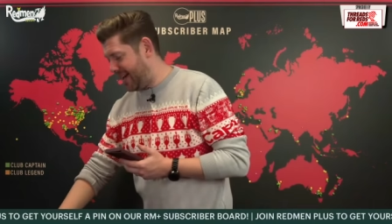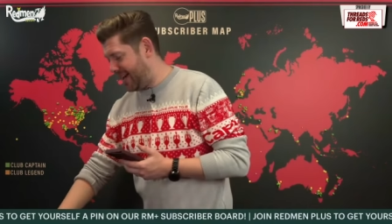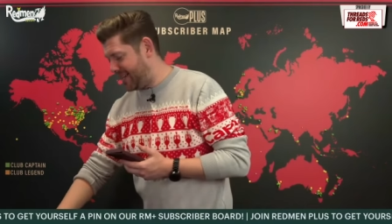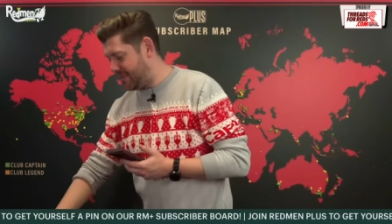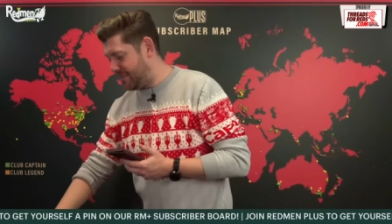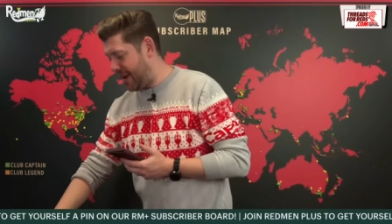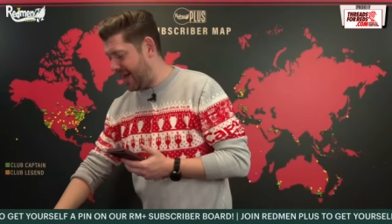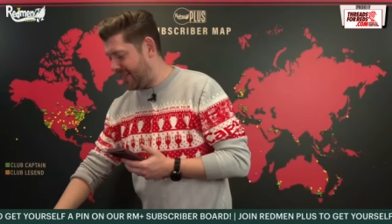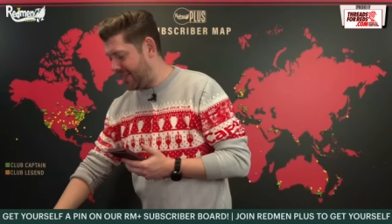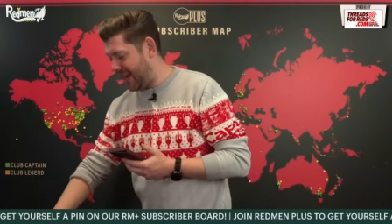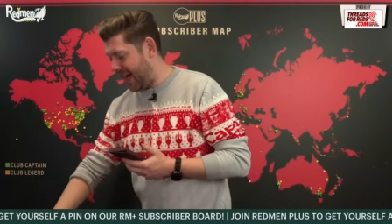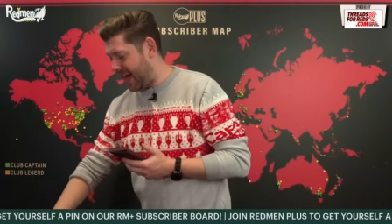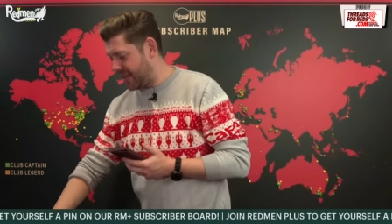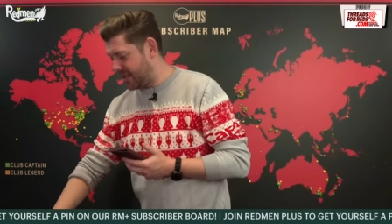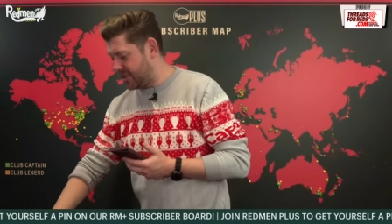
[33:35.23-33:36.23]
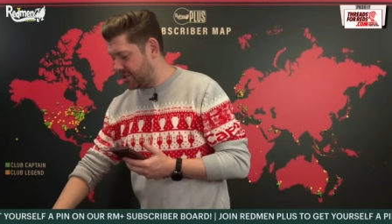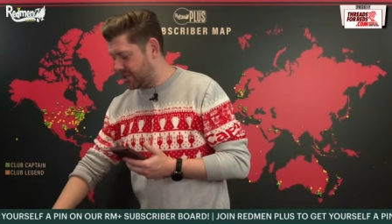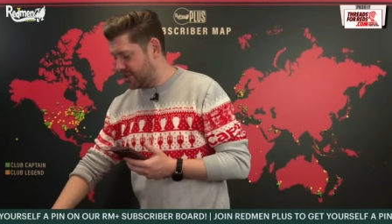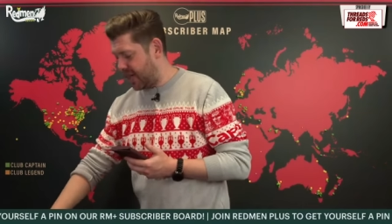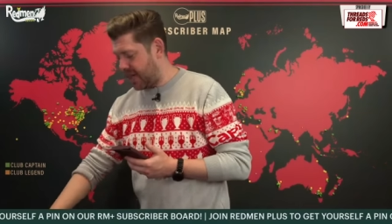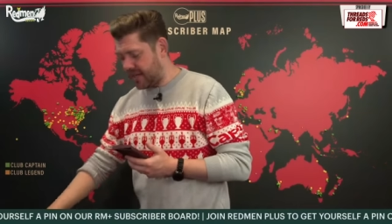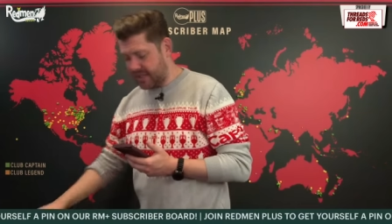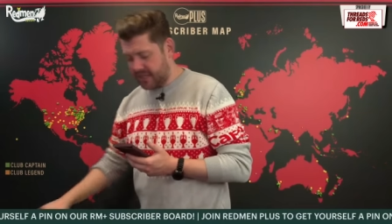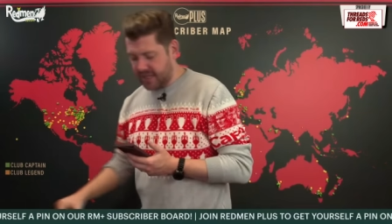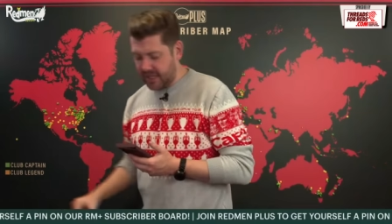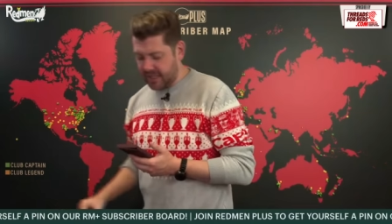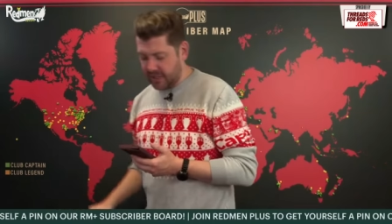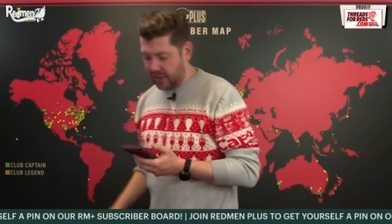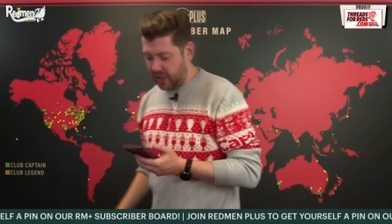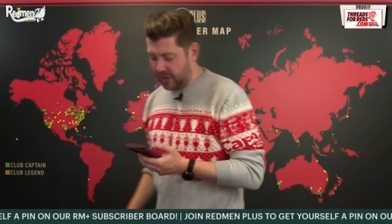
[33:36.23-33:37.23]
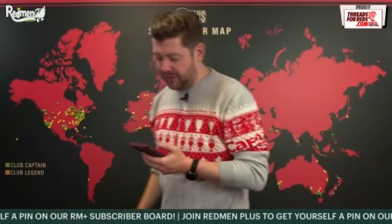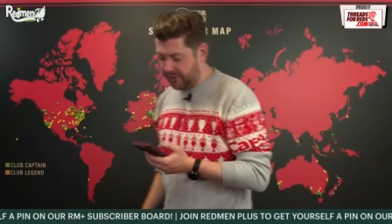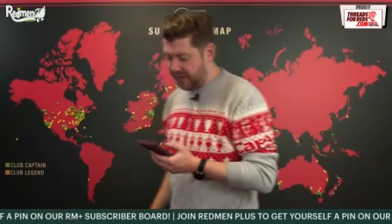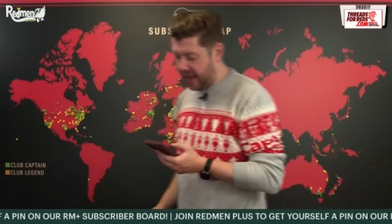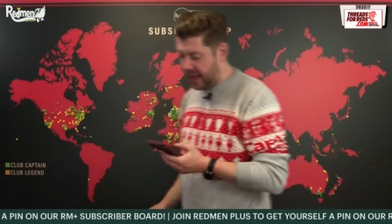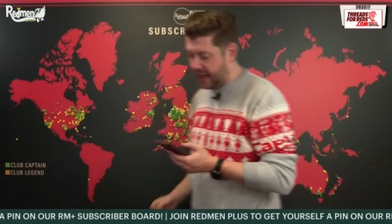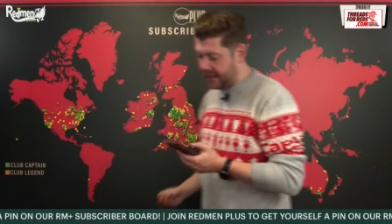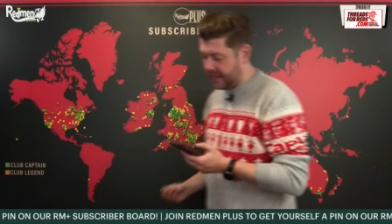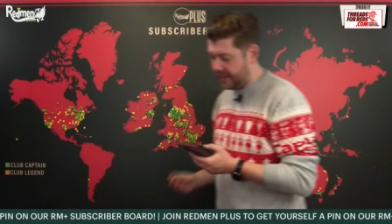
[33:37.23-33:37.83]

Is it better than Aaron's? Because Aaron's taken a lot of flack.